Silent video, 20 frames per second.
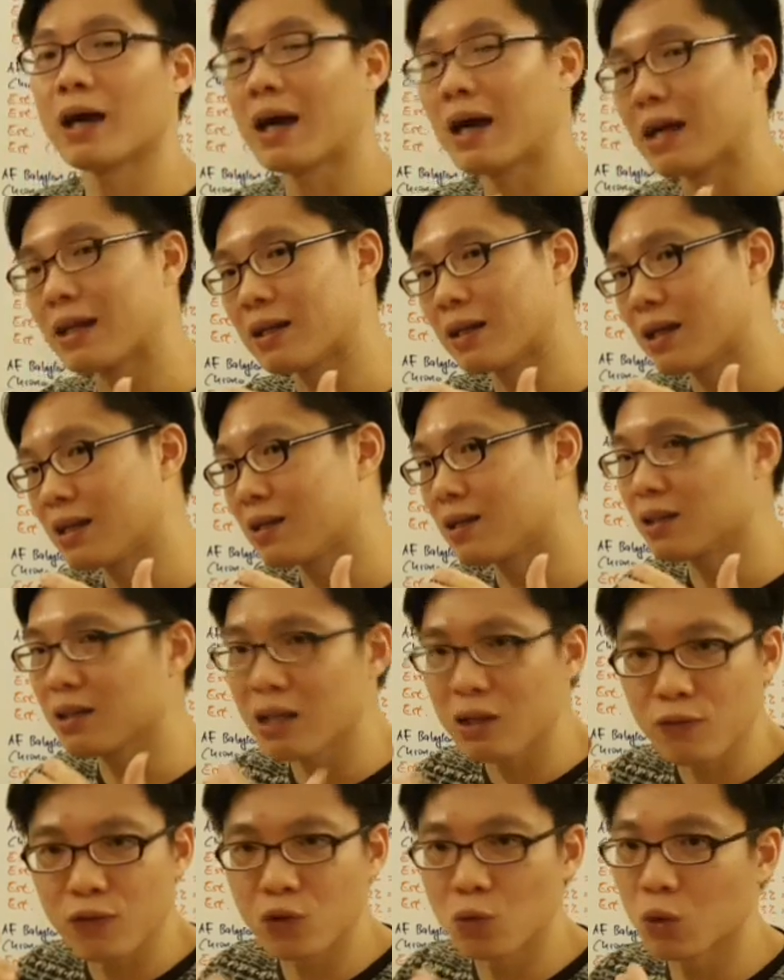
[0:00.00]
And
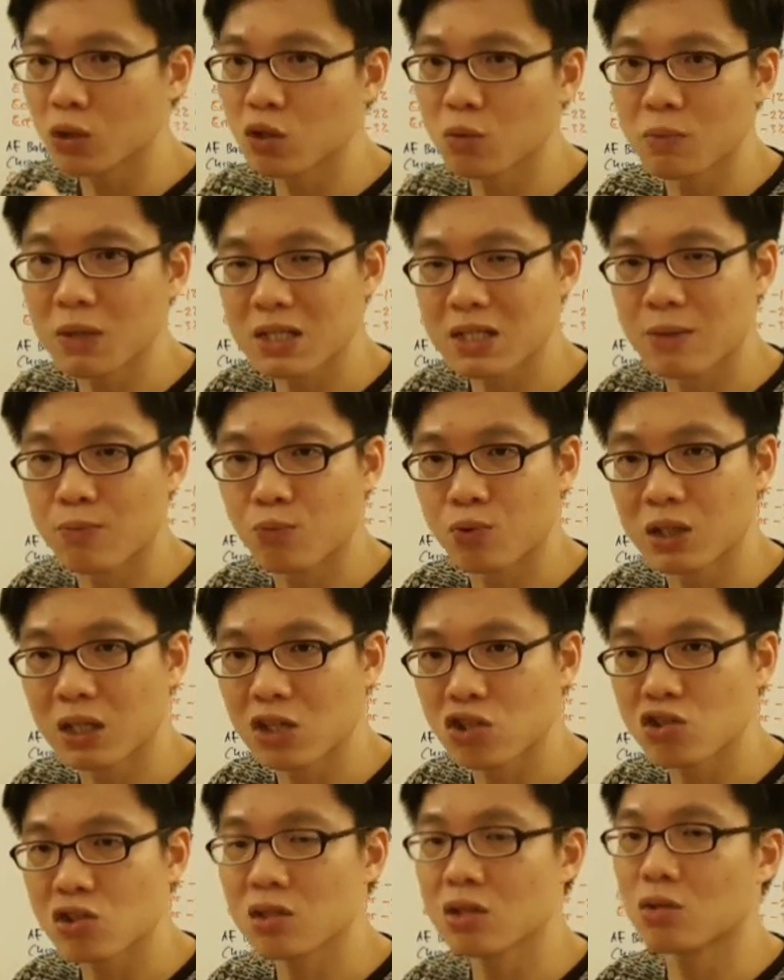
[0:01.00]
then if you want to make some
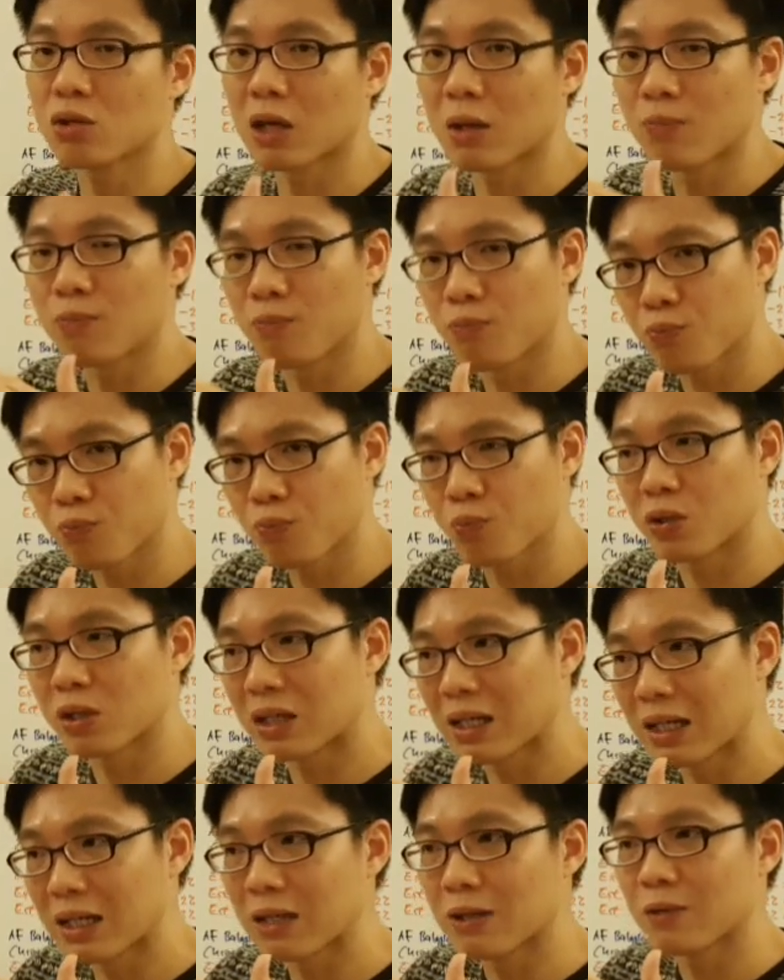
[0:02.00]
prediction, you can
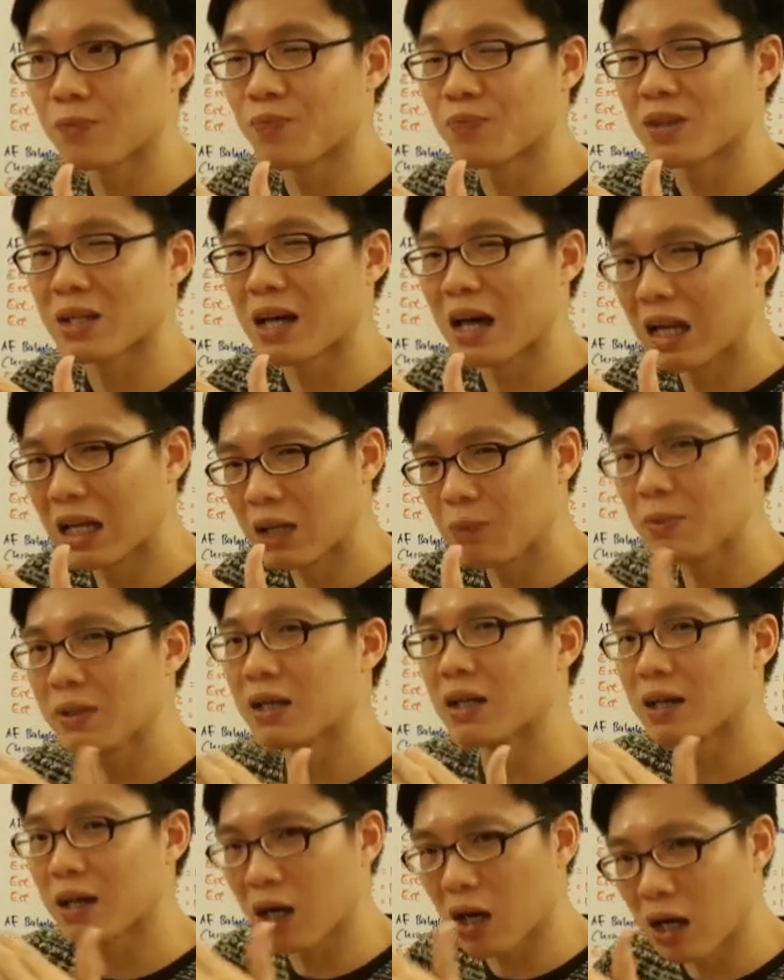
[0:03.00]
predict a little
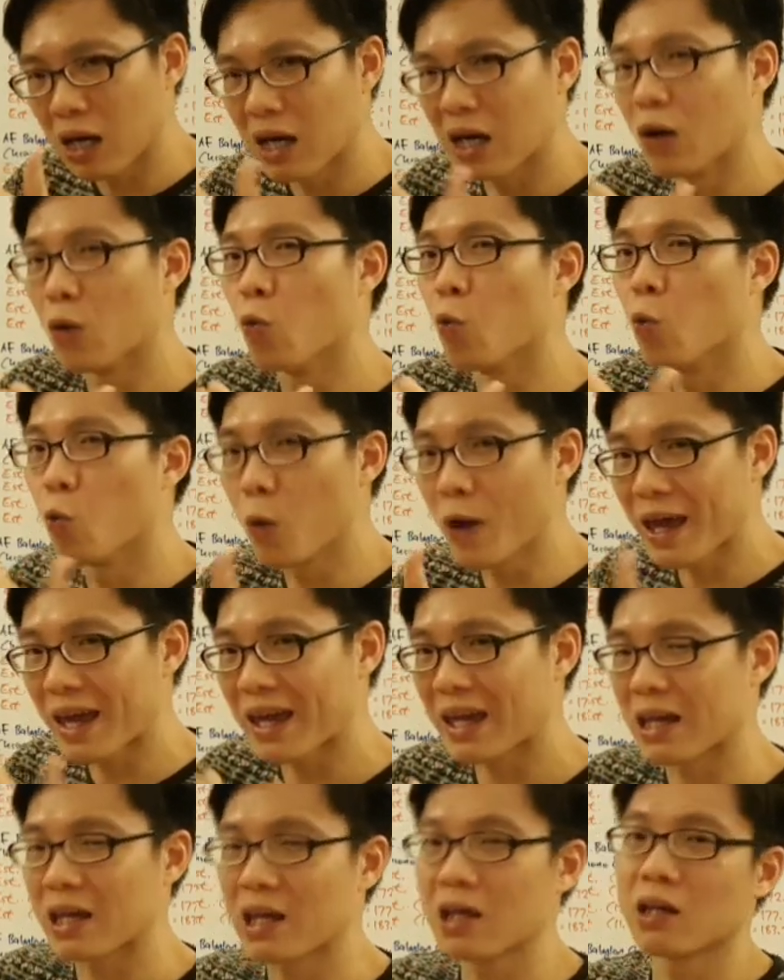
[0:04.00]
bit
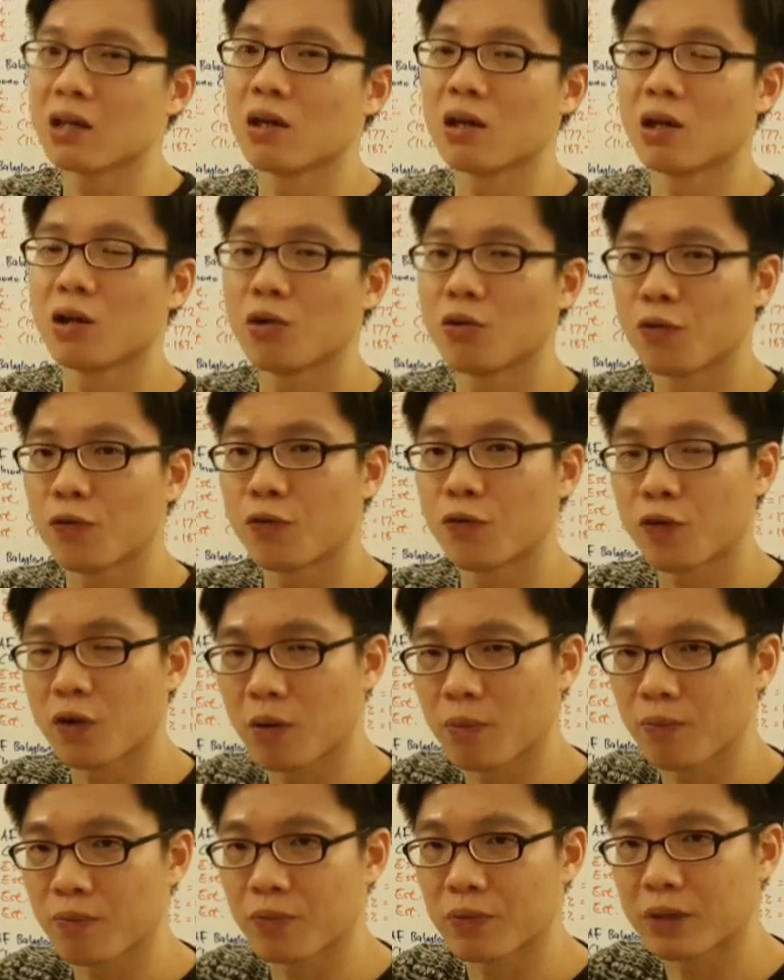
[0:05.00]
away
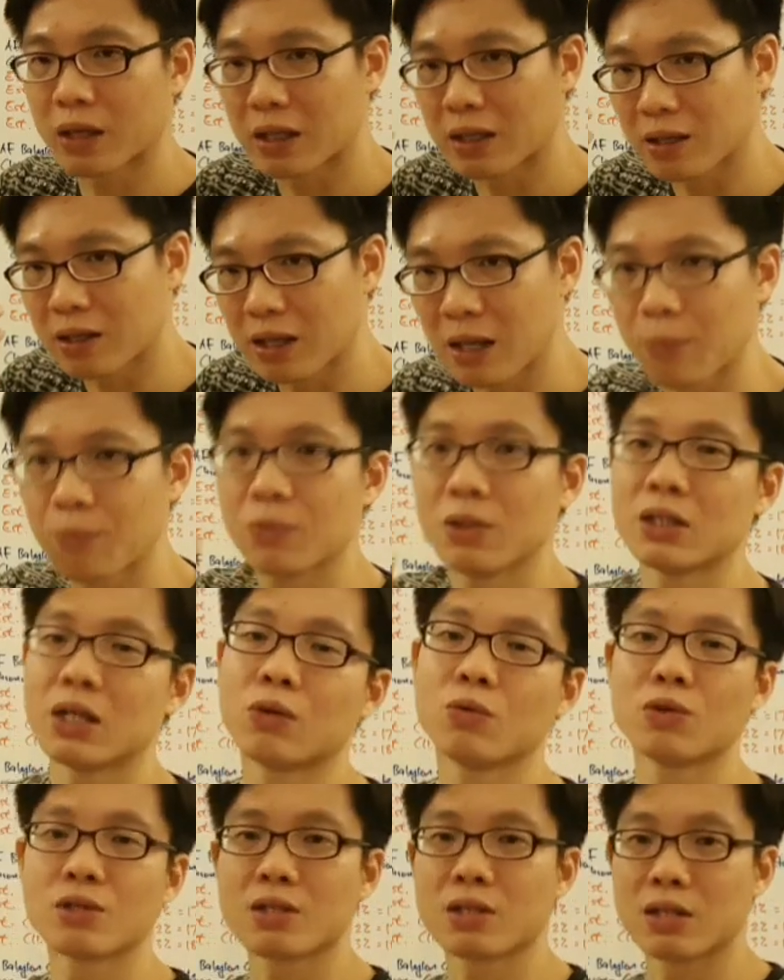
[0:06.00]
from that number
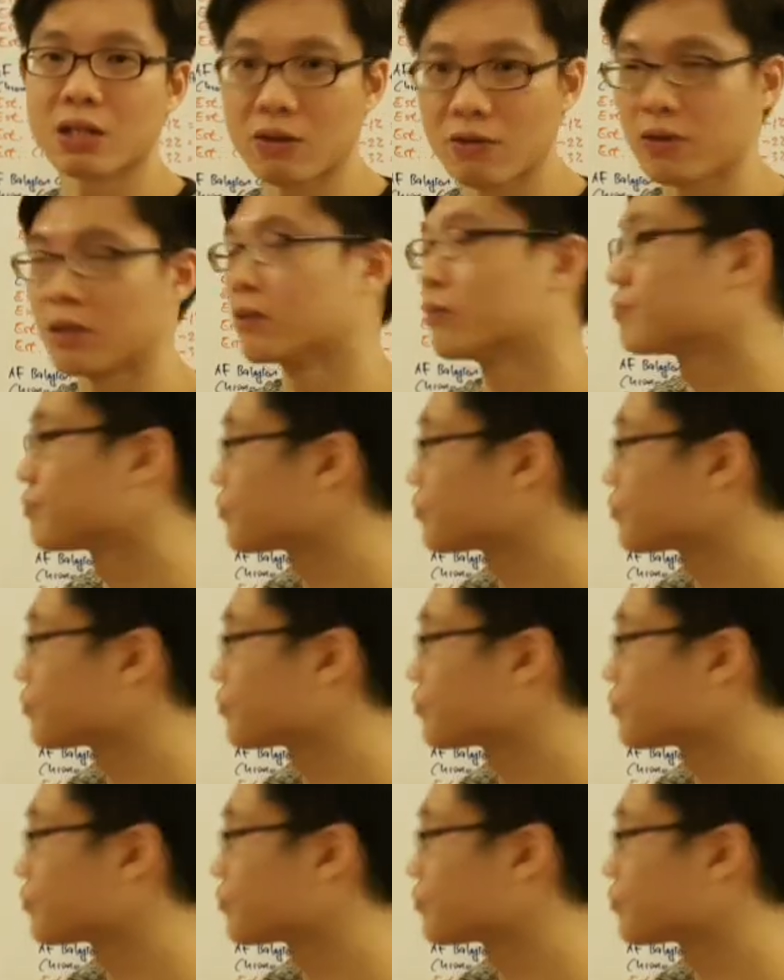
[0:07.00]
that was given.